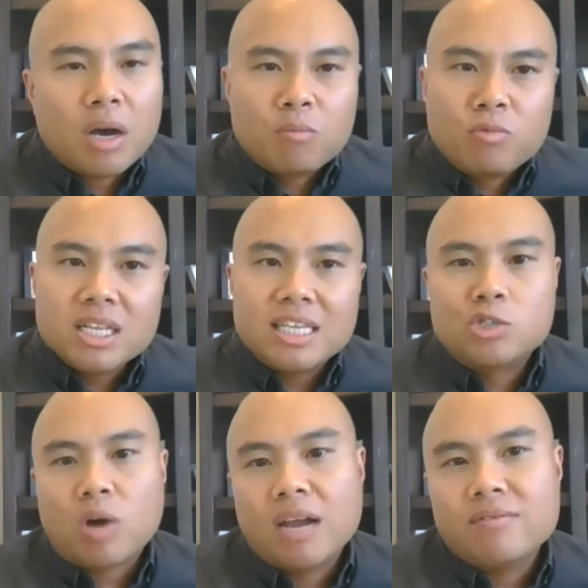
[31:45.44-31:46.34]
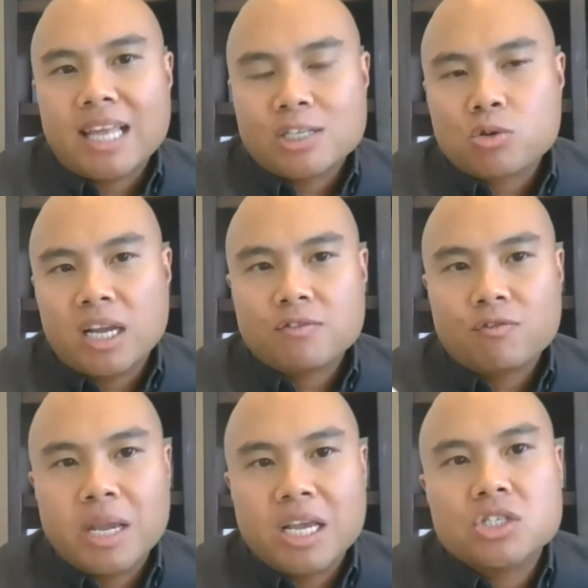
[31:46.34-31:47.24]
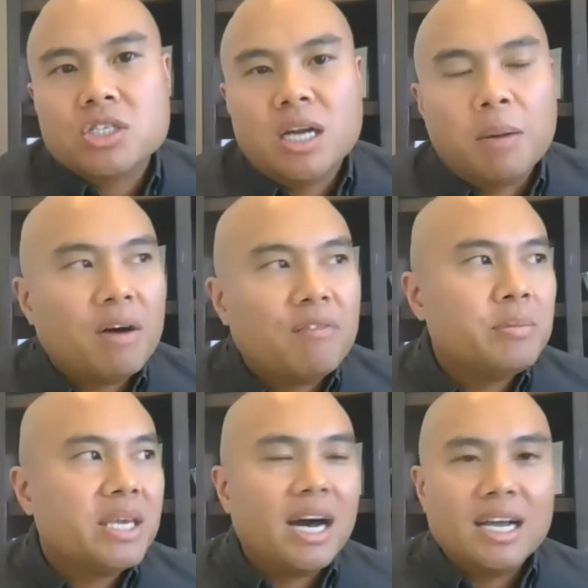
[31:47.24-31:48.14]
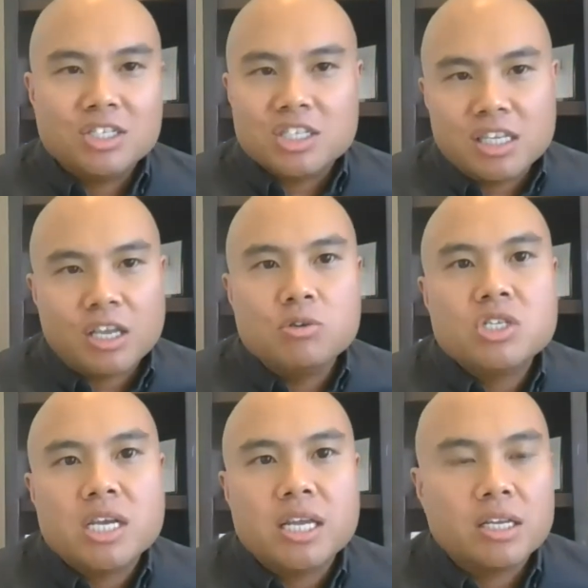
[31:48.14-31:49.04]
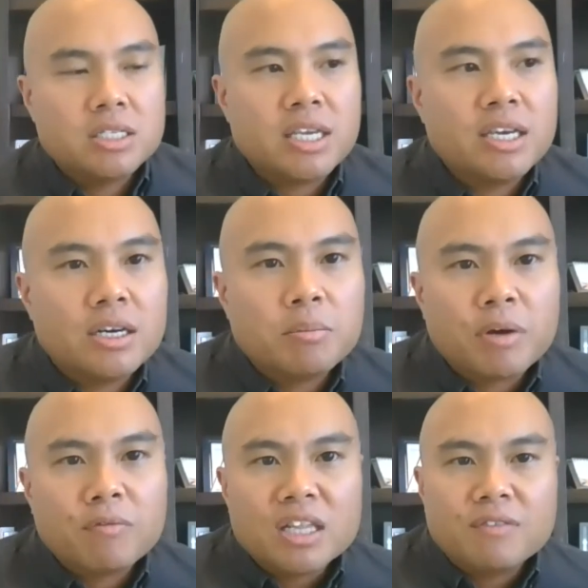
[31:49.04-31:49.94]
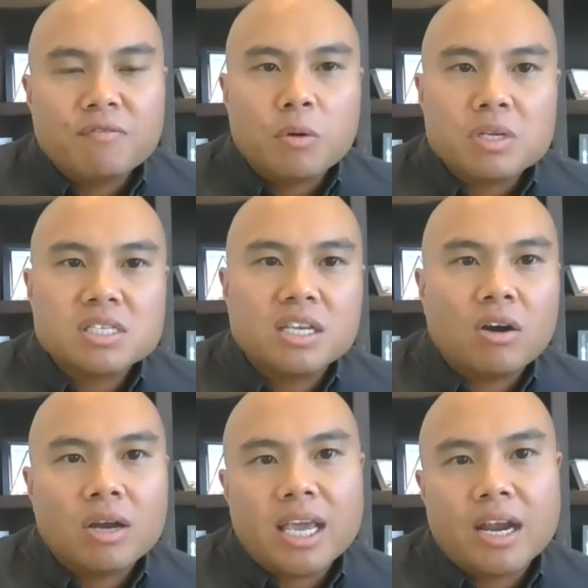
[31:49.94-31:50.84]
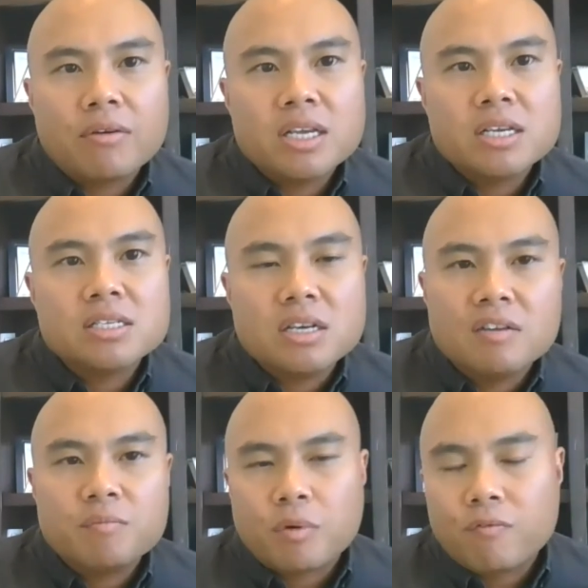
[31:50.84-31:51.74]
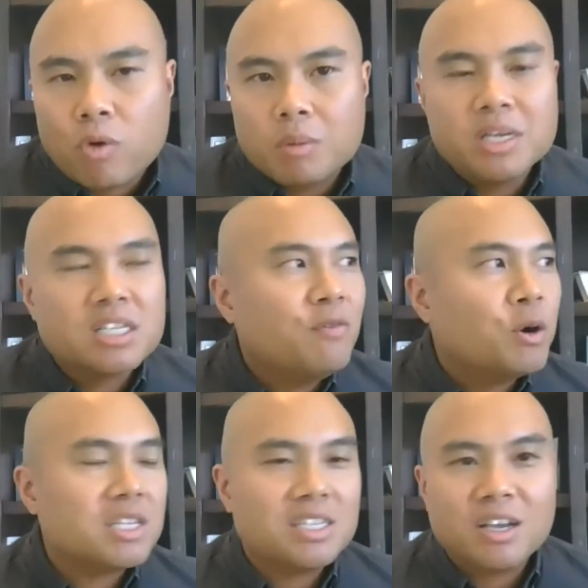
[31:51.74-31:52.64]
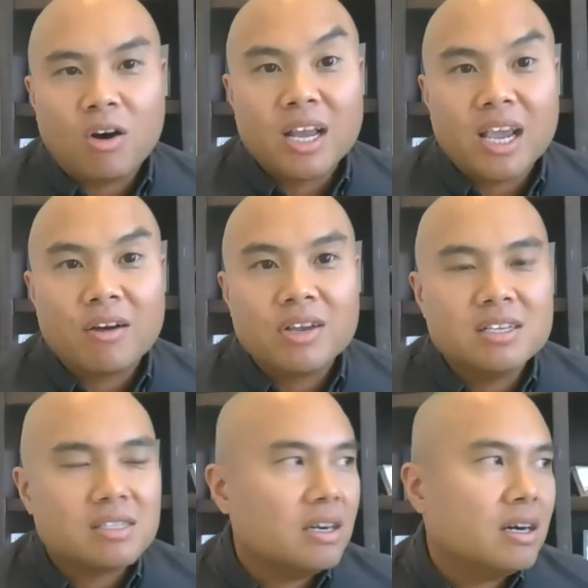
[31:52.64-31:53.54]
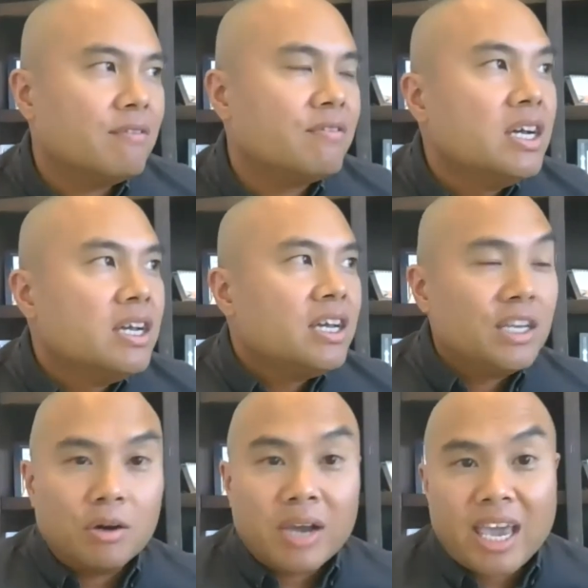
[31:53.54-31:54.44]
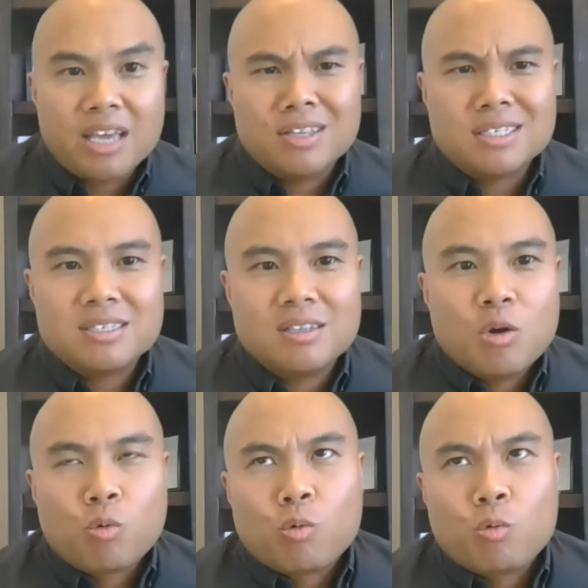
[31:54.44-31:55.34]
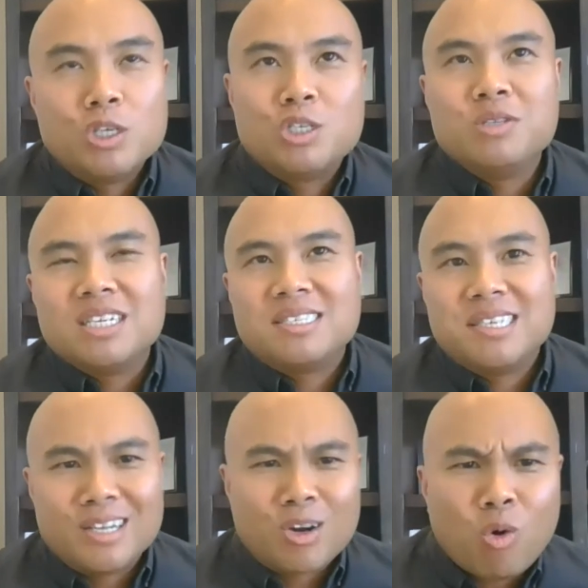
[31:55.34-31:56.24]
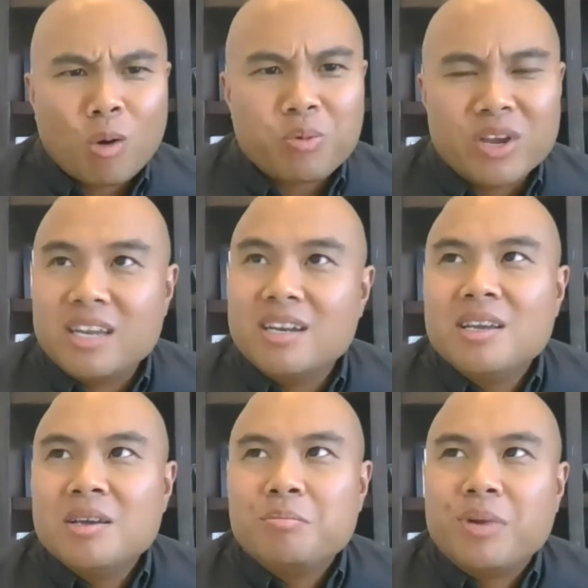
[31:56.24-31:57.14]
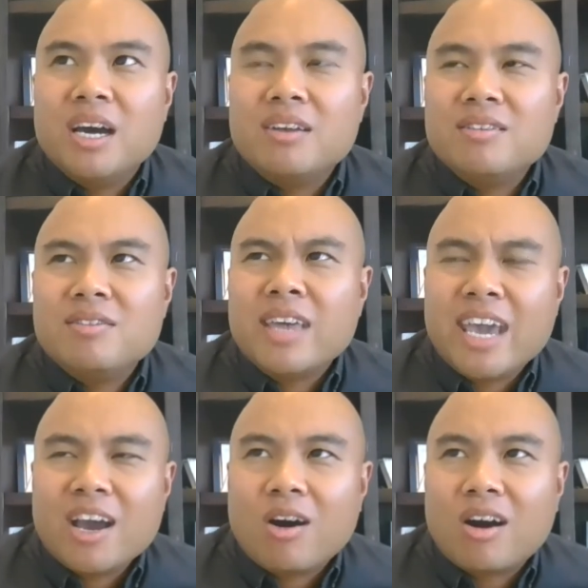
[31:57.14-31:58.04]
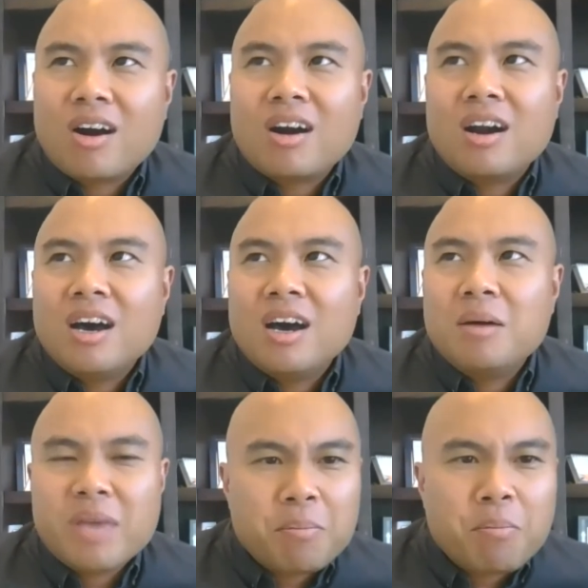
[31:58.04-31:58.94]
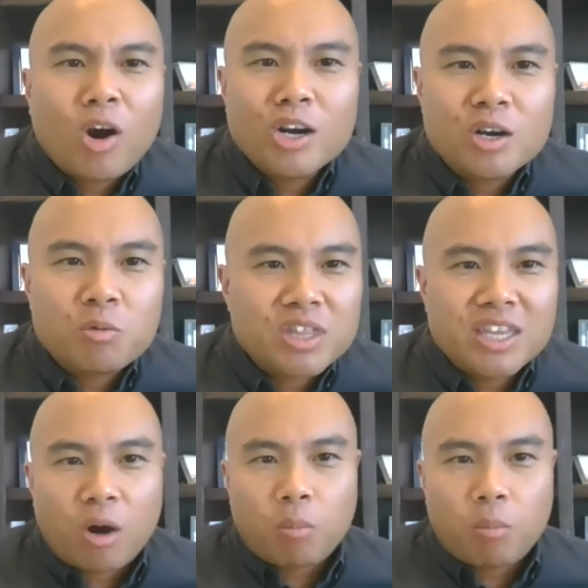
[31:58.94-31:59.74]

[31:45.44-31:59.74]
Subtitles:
really driving that transformation above and beyond just negotiating a deal, but really focusing on areas of performance, focusing on areas of, hey, we're doing this deal in corporate, but they are a partner within our